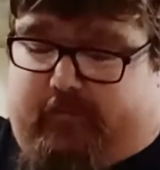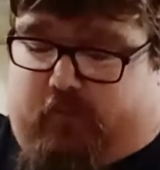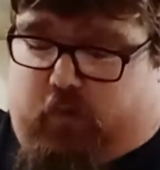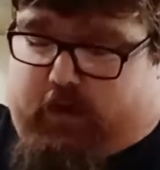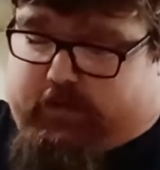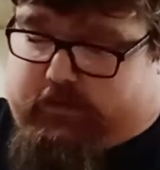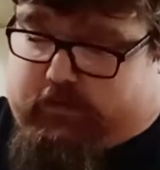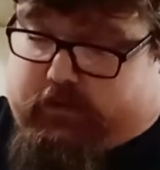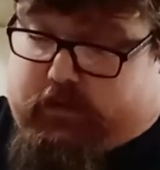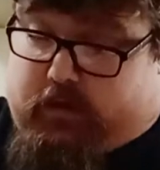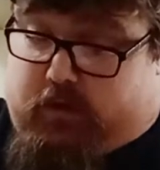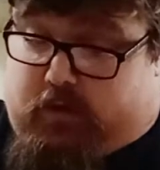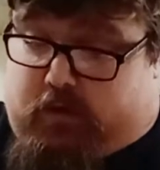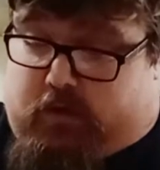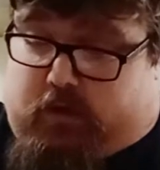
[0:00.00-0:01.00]
my voice.
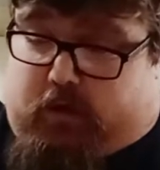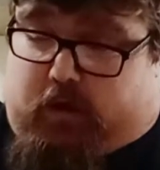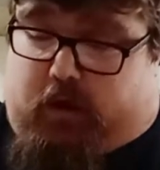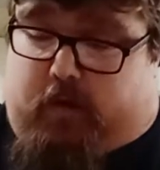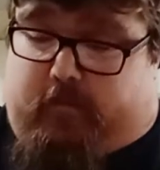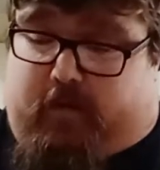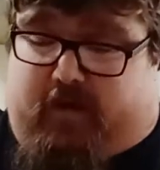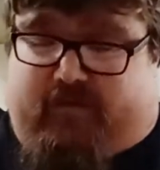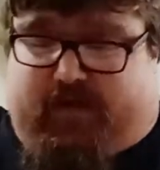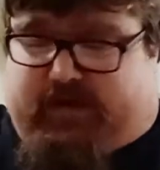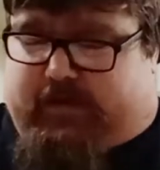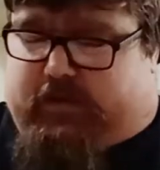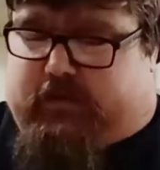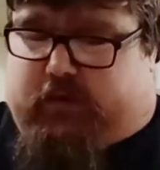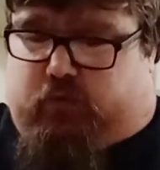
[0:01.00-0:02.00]
I think I
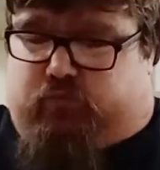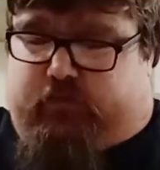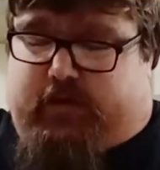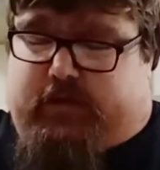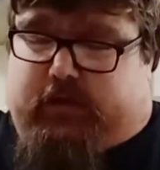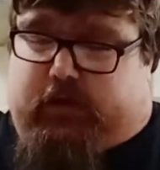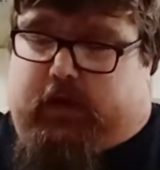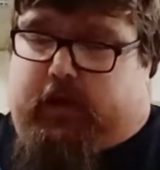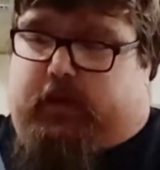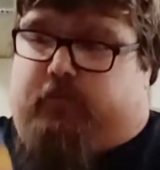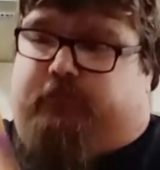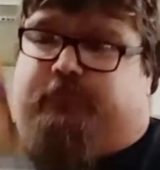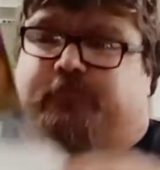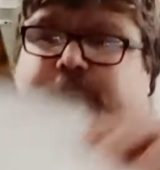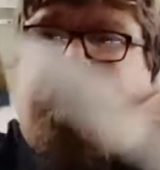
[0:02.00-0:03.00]
said this one
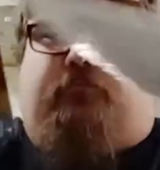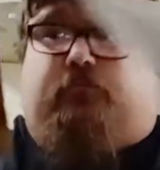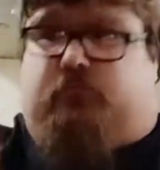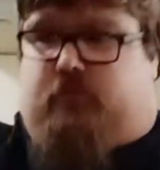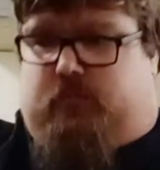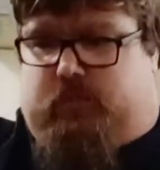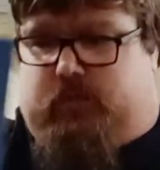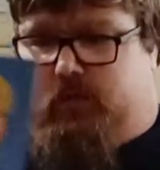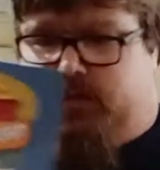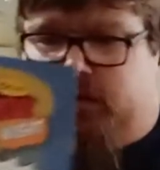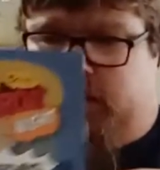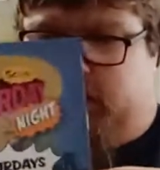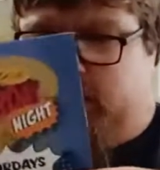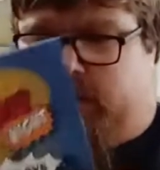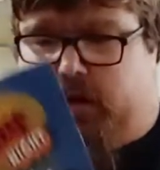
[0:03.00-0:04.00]
recently.
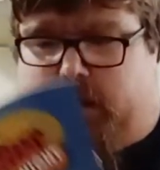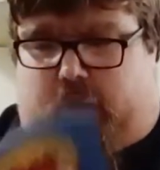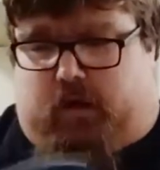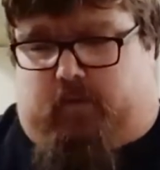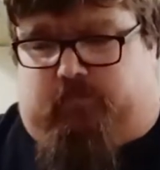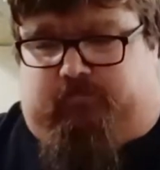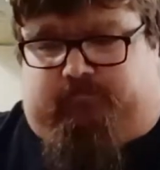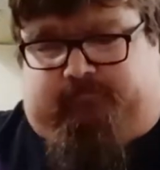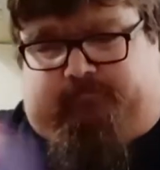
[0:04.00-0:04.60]
I